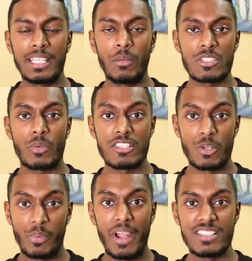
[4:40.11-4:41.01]
and that was quite
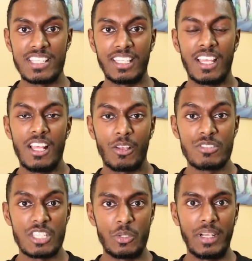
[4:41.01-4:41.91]
surprising
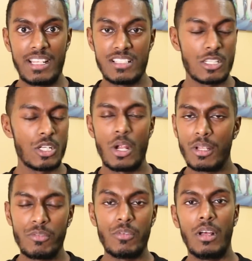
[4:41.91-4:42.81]
considering there's a lot
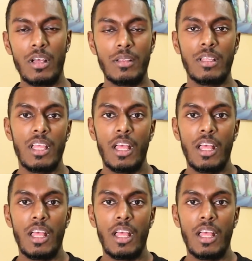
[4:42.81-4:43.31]
of